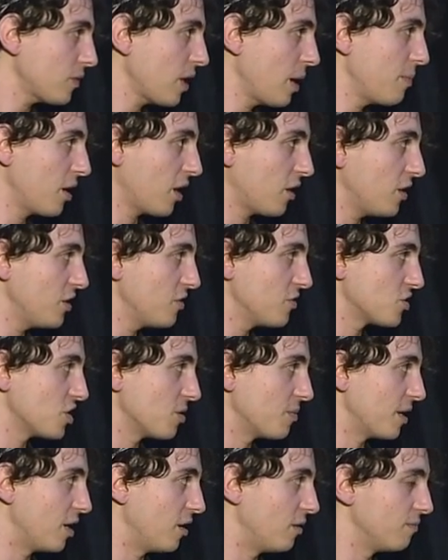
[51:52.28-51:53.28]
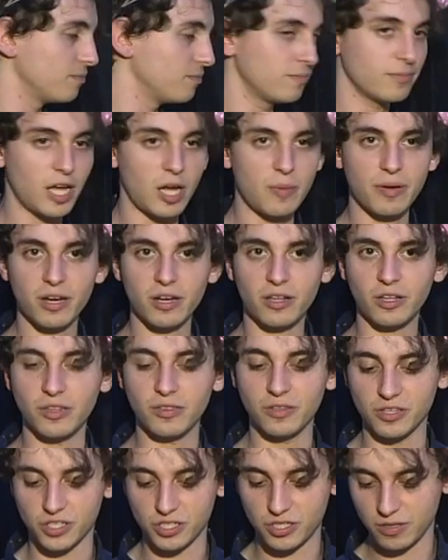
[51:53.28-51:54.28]
I'm gonna clean this somehow. How am I gonna clean
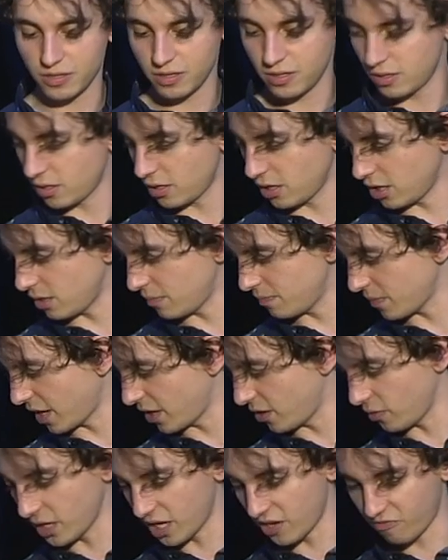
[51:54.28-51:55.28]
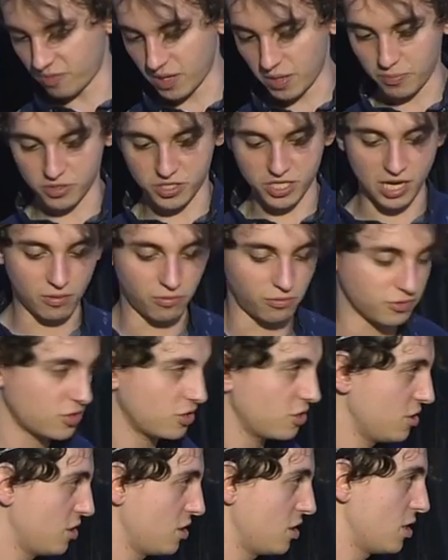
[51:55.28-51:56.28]
this? Um, I don't have paper towels,
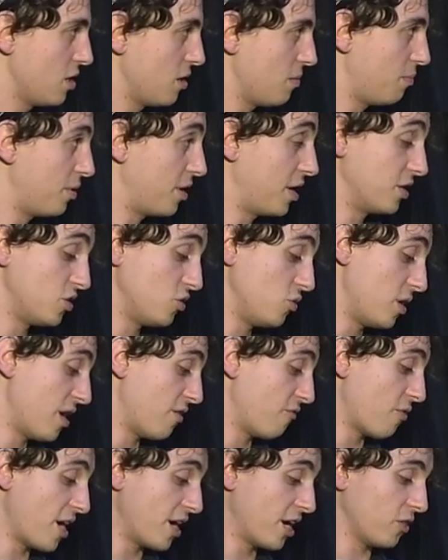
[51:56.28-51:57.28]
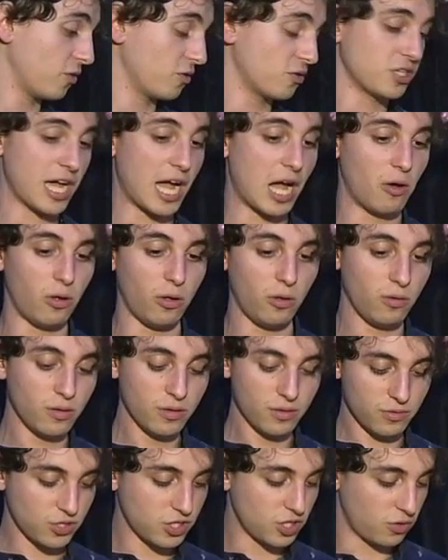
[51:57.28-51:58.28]
but I do have regular towel,
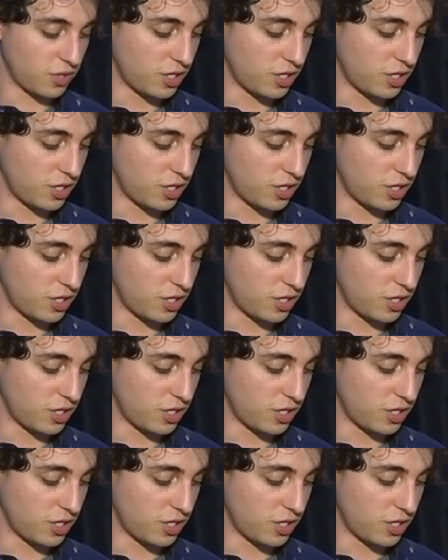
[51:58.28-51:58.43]
so